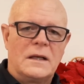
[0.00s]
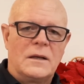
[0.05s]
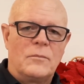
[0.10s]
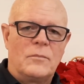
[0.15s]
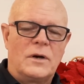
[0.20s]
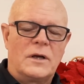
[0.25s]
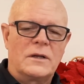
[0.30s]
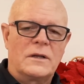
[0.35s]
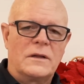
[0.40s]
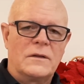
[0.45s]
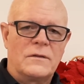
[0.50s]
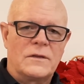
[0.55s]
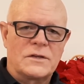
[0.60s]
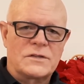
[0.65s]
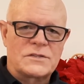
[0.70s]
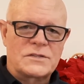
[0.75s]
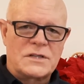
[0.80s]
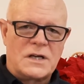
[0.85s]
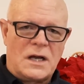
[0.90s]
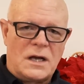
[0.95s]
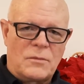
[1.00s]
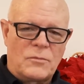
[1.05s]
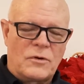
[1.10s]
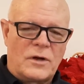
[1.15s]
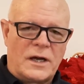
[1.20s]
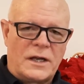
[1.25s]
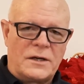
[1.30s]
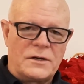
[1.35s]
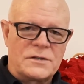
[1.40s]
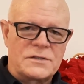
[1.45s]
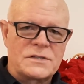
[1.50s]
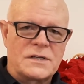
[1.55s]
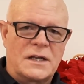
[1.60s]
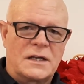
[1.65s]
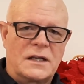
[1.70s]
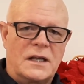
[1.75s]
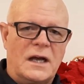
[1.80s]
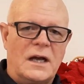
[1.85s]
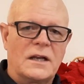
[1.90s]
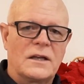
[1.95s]
But the psalm writer
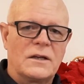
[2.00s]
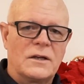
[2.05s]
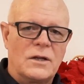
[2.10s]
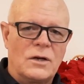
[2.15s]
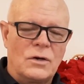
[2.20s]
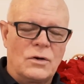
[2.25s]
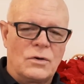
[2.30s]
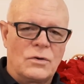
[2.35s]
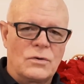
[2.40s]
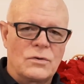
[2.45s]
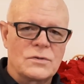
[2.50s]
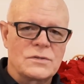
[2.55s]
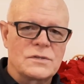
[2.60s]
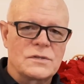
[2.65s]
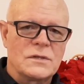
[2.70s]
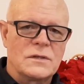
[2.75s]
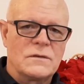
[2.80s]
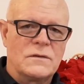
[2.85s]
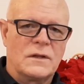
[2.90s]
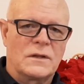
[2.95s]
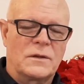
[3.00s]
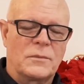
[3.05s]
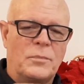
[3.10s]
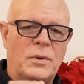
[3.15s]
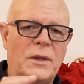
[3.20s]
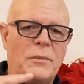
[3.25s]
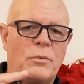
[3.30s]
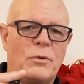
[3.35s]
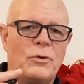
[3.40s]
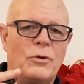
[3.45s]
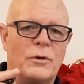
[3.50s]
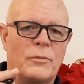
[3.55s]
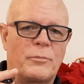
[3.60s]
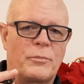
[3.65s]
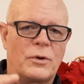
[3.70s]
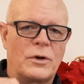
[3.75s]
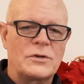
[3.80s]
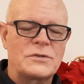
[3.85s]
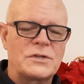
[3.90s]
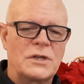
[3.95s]
said, God knows that the people who are
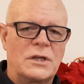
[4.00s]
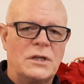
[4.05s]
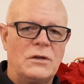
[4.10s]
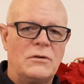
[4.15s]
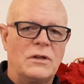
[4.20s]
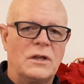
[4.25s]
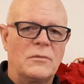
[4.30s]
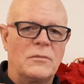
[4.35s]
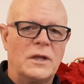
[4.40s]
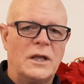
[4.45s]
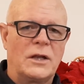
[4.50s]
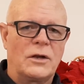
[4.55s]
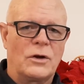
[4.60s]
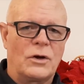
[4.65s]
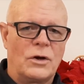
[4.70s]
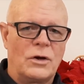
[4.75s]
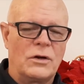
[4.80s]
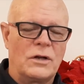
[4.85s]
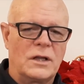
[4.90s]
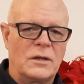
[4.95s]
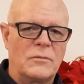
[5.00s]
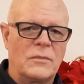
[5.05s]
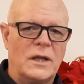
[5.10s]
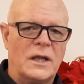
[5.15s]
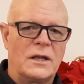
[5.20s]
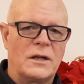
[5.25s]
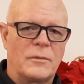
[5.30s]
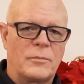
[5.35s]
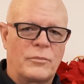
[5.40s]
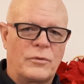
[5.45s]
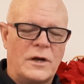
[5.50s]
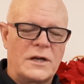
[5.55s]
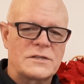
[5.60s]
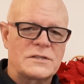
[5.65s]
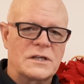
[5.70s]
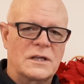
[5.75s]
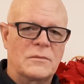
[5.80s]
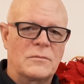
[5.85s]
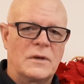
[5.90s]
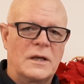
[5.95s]
persecuting me and hurting me and
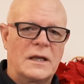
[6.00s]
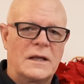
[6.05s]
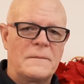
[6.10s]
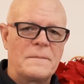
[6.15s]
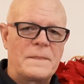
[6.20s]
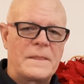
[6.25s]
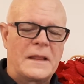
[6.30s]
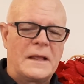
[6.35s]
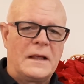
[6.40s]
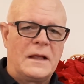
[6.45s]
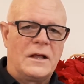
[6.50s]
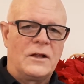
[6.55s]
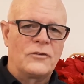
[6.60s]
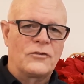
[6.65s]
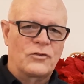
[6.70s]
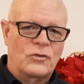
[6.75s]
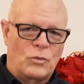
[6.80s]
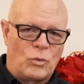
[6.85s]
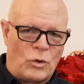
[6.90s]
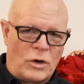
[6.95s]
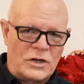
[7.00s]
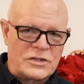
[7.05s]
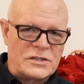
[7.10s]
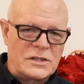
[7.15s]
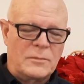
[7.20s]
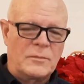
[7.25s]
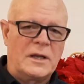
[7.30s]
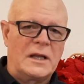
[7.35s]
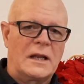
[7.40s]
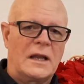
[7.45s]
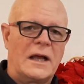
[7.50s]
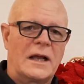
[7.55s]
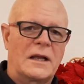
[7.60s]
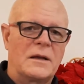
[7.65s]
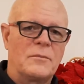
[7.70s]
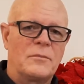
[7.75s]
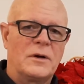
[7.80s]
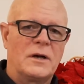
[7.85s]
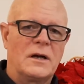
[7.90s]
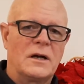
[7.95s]
oppressing me, squashing me like a
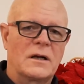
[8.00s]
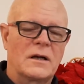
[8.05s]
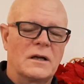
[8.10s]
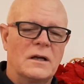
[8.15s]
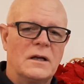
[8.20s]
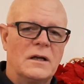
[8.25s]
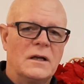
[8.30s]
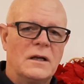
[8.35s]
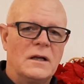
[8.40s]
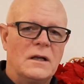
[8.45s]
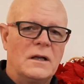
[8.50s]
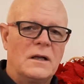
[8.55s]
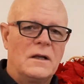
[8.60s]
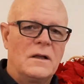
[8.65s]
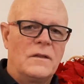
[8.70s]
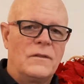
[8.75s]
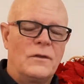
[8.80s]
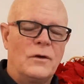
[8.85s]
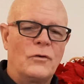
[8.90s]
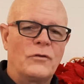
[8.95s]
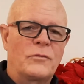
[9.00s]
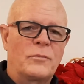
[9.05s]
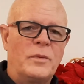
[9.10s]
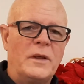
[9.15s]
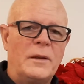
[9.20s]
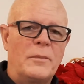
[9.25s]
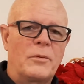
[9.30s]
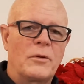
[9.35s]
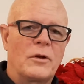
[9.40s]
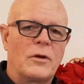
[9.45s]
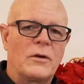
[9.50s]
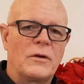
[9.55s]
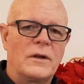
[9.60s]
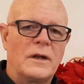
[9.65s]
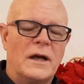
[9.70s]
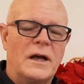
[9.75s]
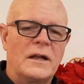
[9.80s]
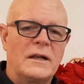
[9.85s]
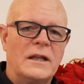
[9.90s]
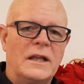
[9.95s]
bug, those people are
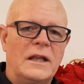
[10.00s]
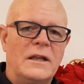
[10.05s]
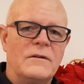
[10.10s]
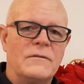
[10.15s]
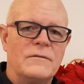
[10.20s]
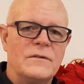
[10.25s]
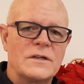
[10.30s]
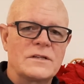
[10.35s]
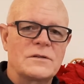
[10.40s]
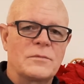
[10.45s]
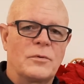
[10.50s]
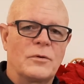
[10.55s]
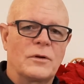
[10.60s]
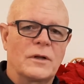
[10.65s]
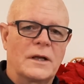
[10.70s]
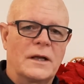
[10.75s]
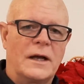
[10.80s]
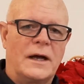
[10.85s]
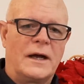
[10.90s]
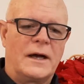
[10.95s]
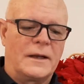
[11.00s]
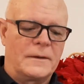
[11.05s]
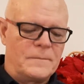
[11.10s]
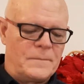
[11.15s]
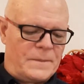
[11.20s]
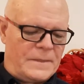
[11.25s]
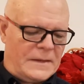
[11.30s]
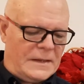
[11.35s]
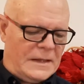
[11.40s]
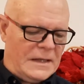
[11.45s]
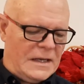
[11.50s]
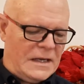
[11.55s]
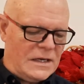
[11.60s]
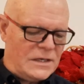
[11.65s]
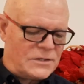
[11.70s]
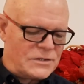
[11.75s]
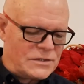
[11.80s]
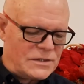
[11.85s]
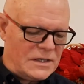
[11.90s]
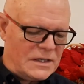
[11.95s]
not invisible to God. He
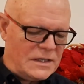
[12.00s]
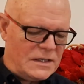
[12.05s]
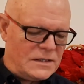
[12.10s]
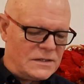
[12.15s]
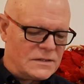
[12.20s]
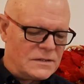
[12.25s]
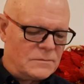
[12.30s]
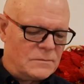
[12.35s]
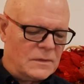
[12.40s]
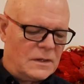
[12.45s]
sees.